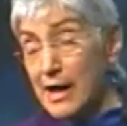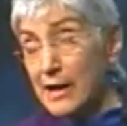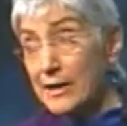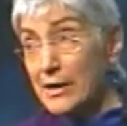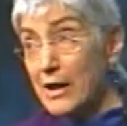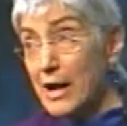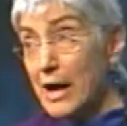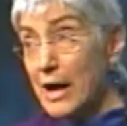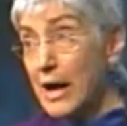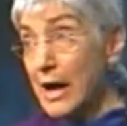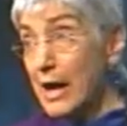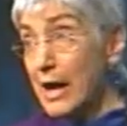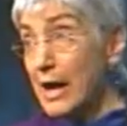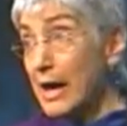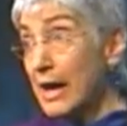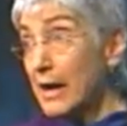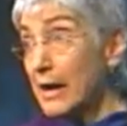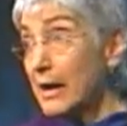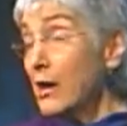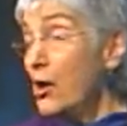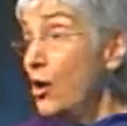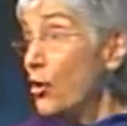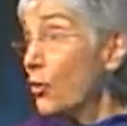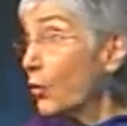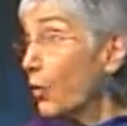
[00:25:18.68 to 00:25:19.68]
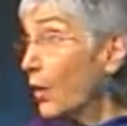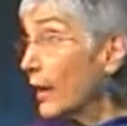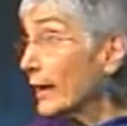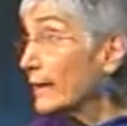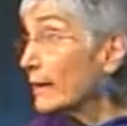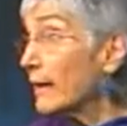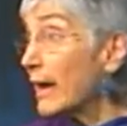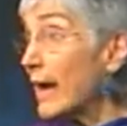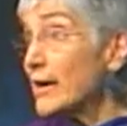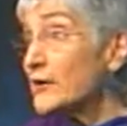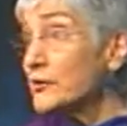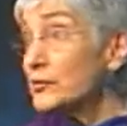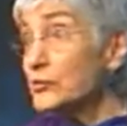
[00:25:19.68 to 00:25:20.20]
I die?
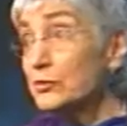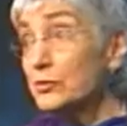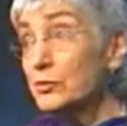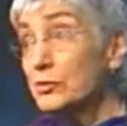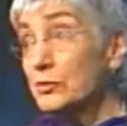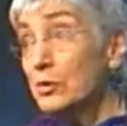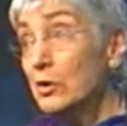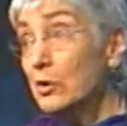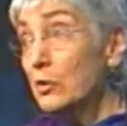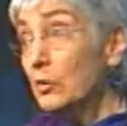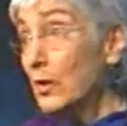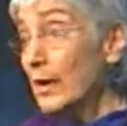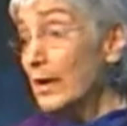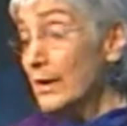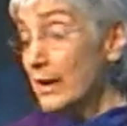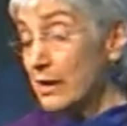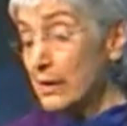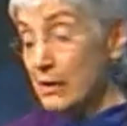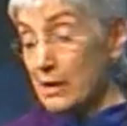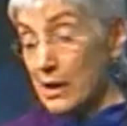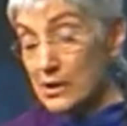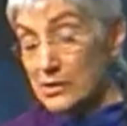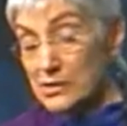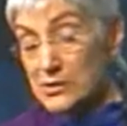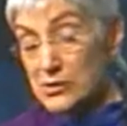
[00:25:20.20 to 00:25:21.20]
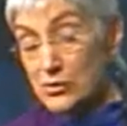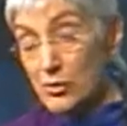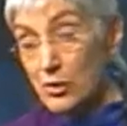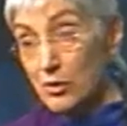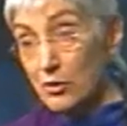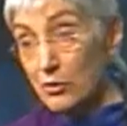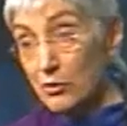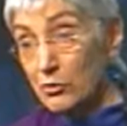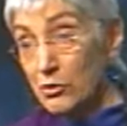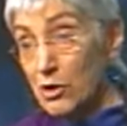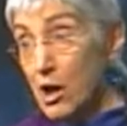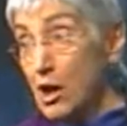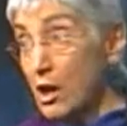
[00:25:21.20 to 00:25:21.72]
What'll I do? when he cuts no
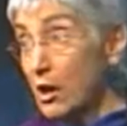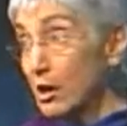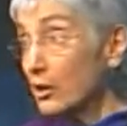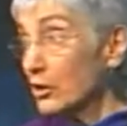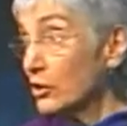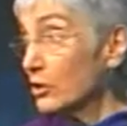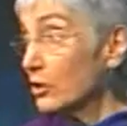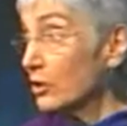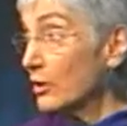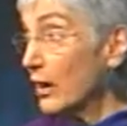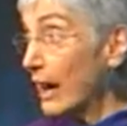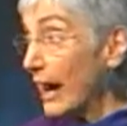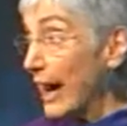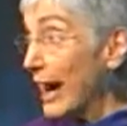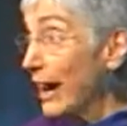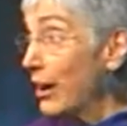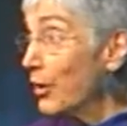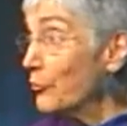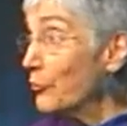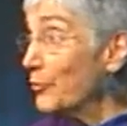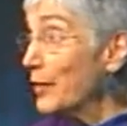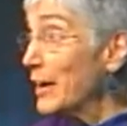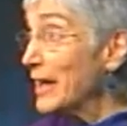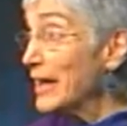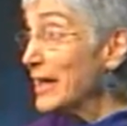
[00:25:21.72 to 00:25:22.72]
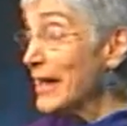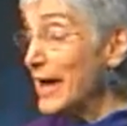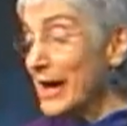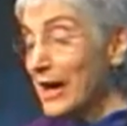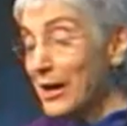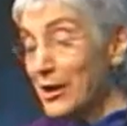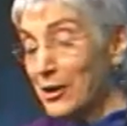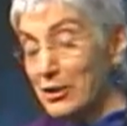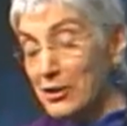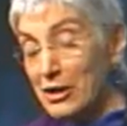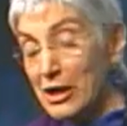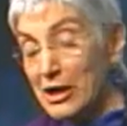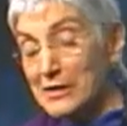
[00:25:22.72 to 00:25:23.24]
longer. How many
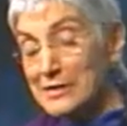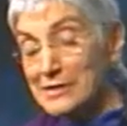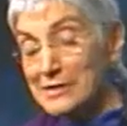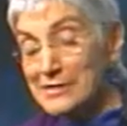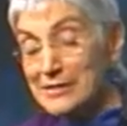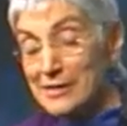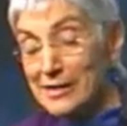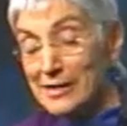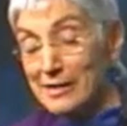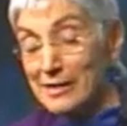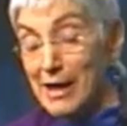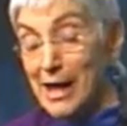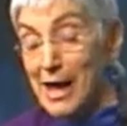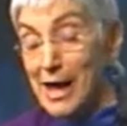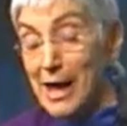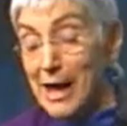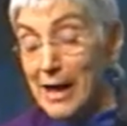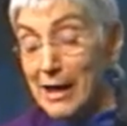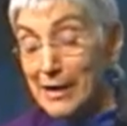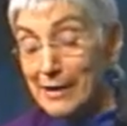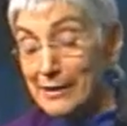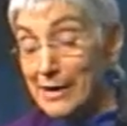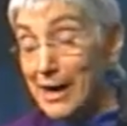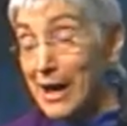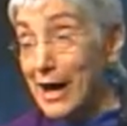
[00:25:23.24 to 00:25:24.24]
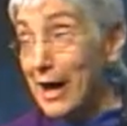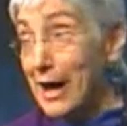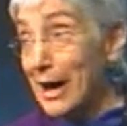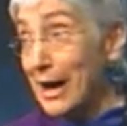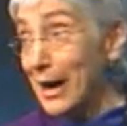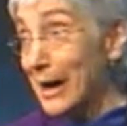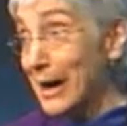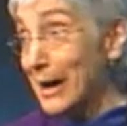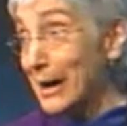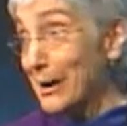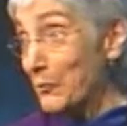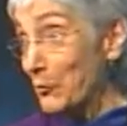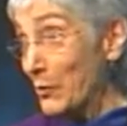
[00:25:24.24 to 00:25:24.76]
haircuts till I
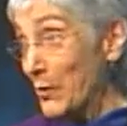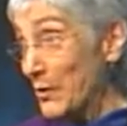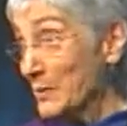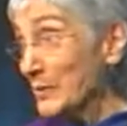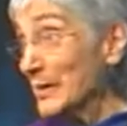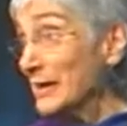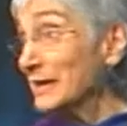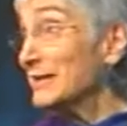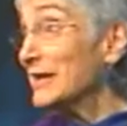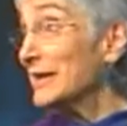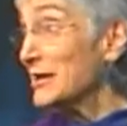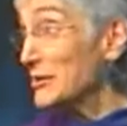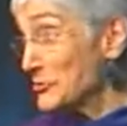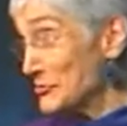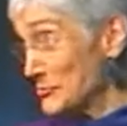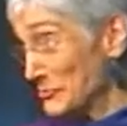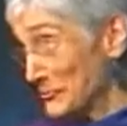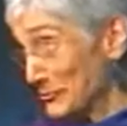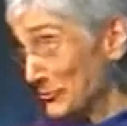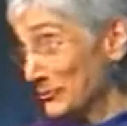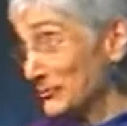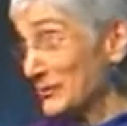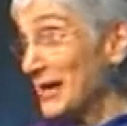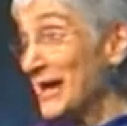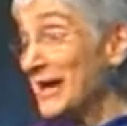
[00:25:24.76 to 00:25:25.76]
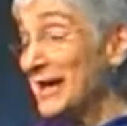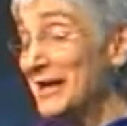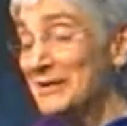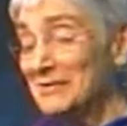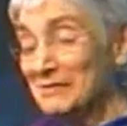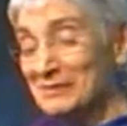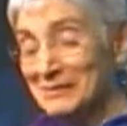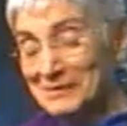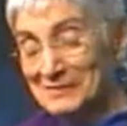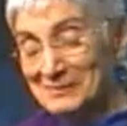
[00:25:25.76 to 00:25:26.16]
die? Women, can you relate?